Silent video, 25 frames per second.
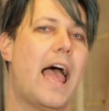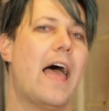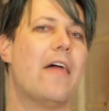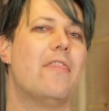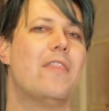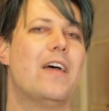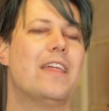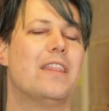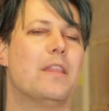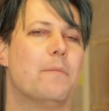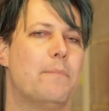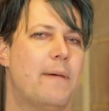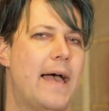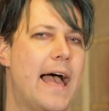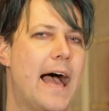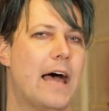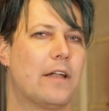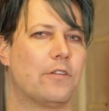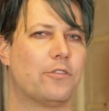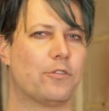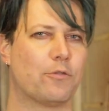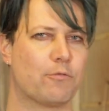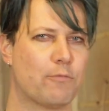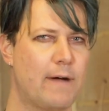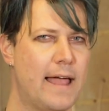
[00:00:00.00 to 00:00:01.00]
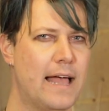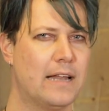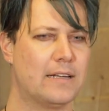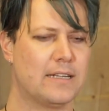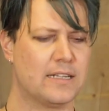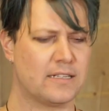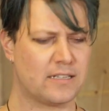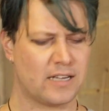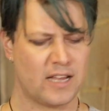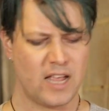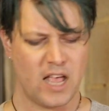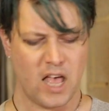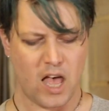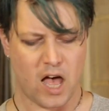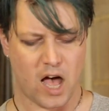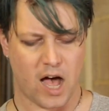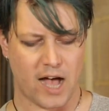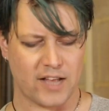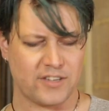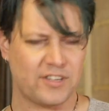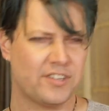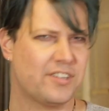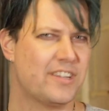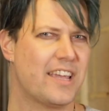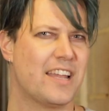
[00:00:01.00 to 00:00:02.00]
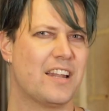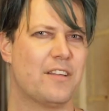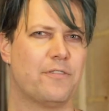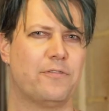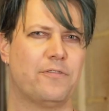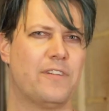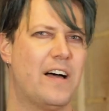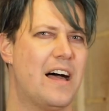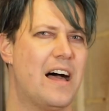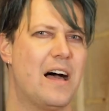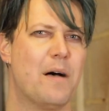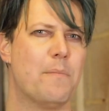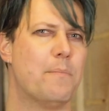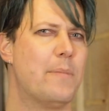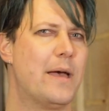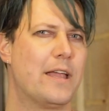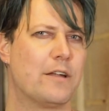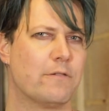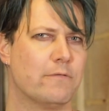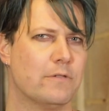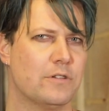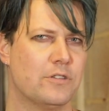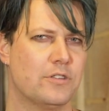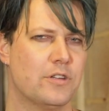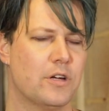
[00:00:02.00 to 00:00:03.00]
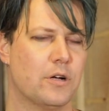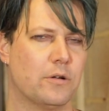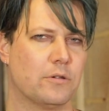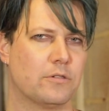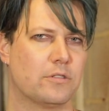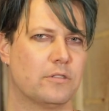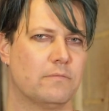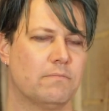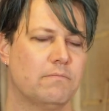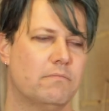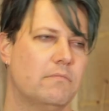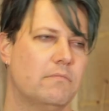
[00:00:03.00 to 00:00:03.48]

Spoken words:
and then the powders around it, I just get a far better result.